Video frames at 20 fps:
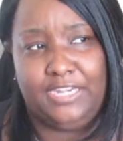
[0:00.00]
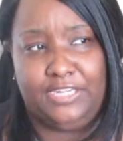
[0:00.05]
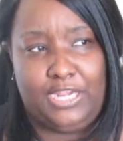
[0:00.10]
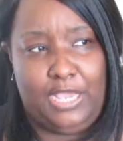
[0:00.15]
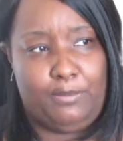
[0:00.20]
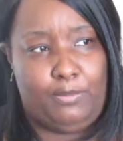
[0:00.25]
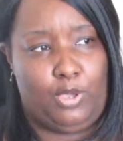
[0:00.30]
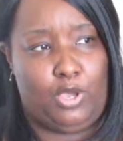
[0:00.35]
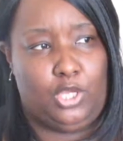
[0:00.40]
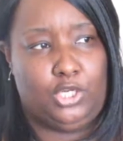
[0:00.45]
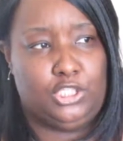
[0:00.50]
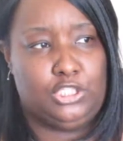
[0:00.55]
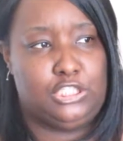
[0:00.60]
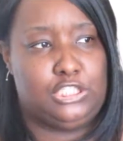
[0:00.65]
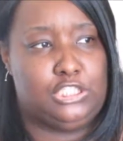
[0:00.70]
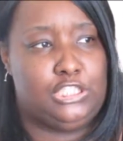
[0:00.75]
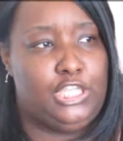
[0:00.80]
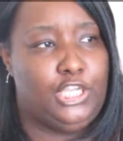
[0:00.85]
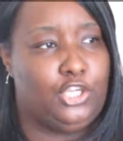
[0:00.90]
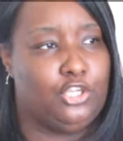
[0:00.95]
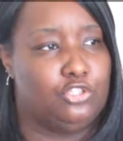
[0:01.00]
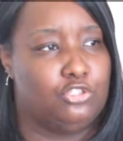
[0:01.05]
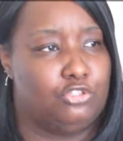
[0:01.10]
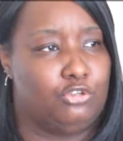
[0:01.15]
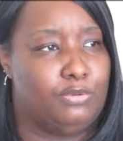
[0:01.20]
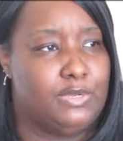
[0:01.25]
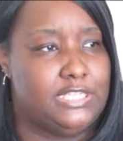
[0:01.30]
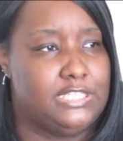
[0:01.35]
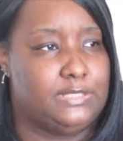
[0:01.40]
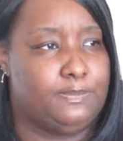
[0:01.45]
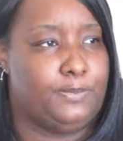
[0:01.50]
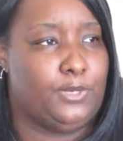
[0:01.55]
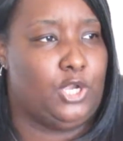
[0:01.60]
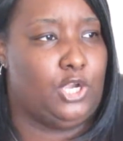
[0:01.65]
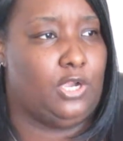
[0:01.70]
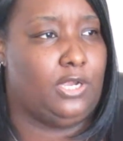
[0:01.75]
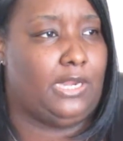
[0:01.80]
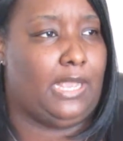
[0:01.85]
and I bought a Snickers Crisper,